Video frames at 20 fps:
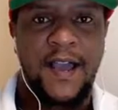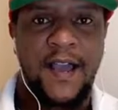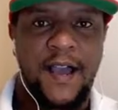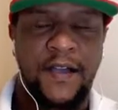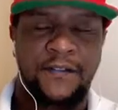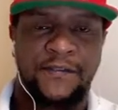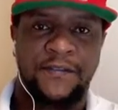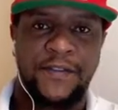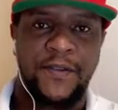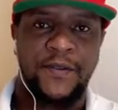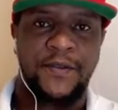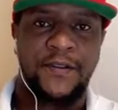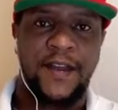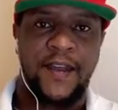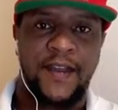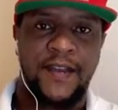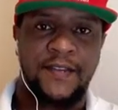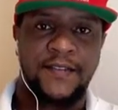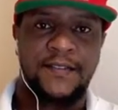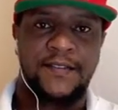A few
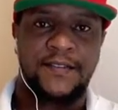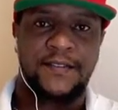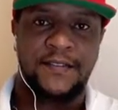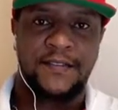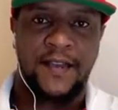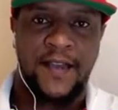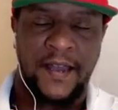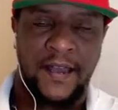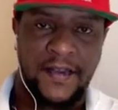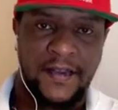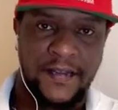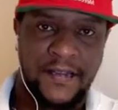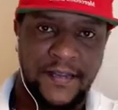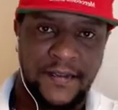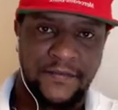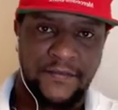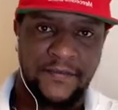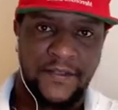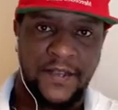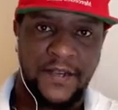days, I did
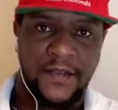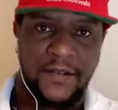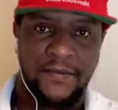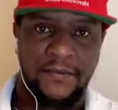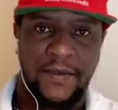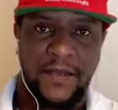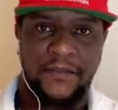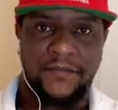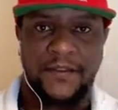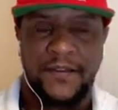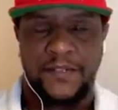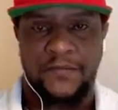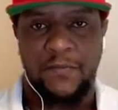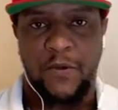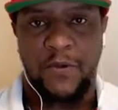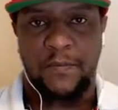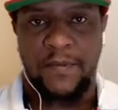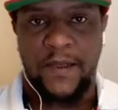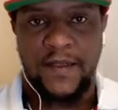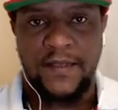a video on my
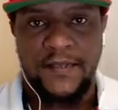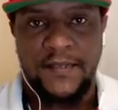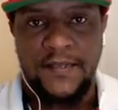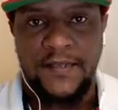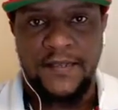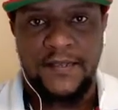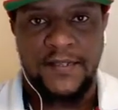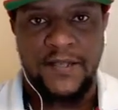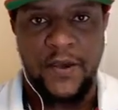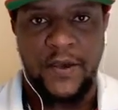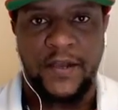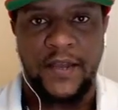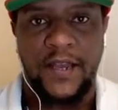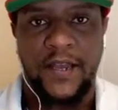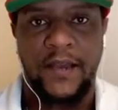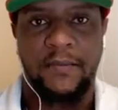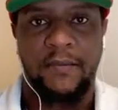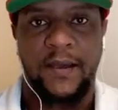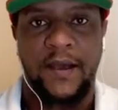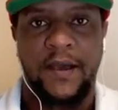Facebook page
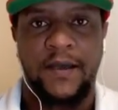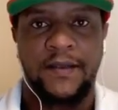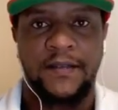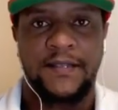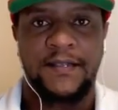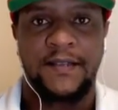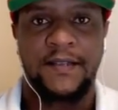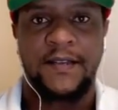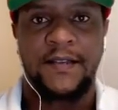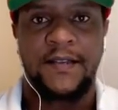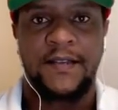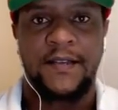talking about